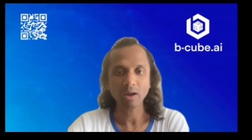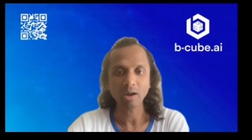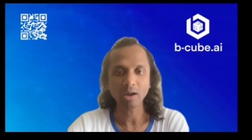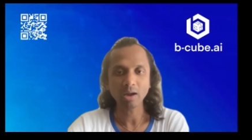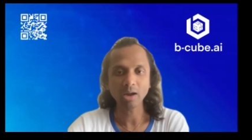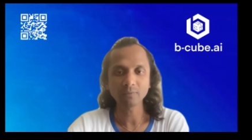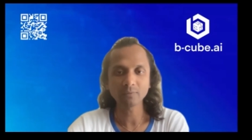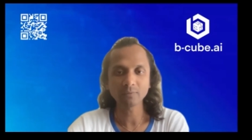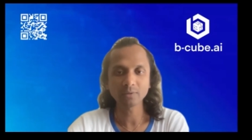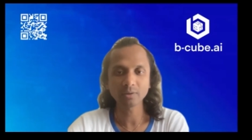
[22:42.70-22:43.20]

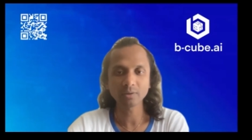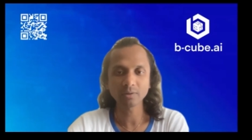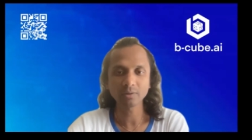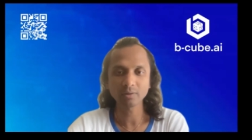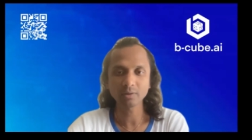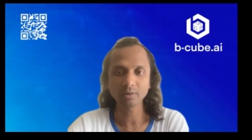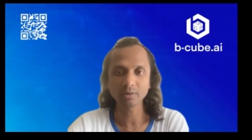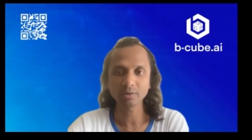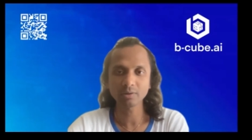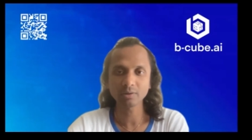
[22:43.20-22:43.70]

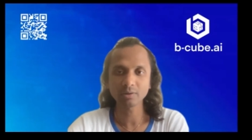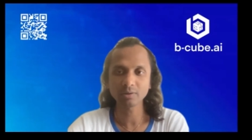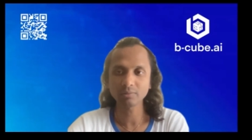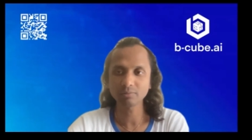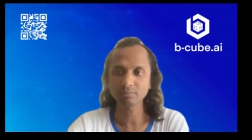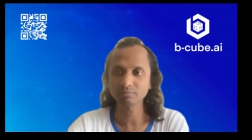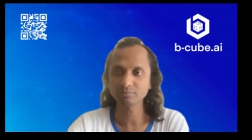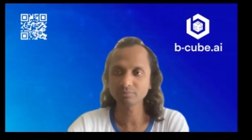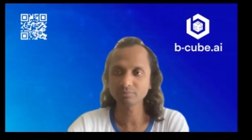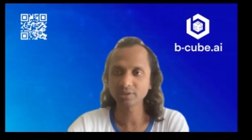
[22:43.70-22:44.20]
After
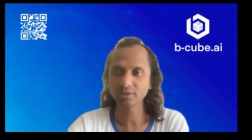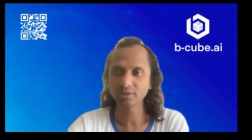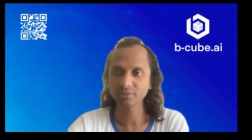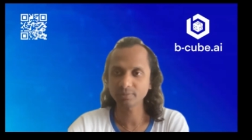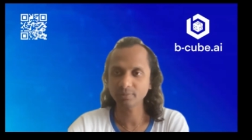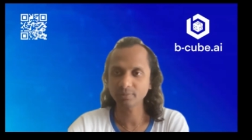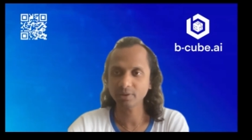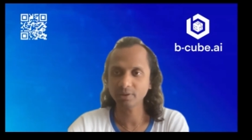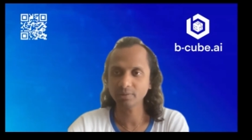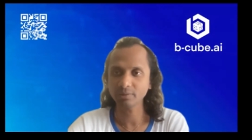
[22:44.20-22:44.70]

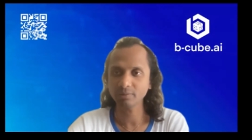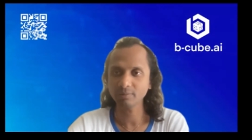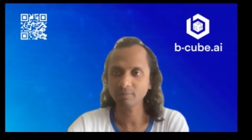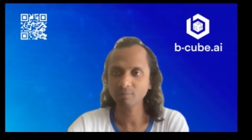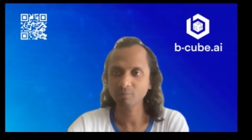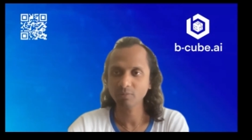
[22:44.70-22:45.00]
this one,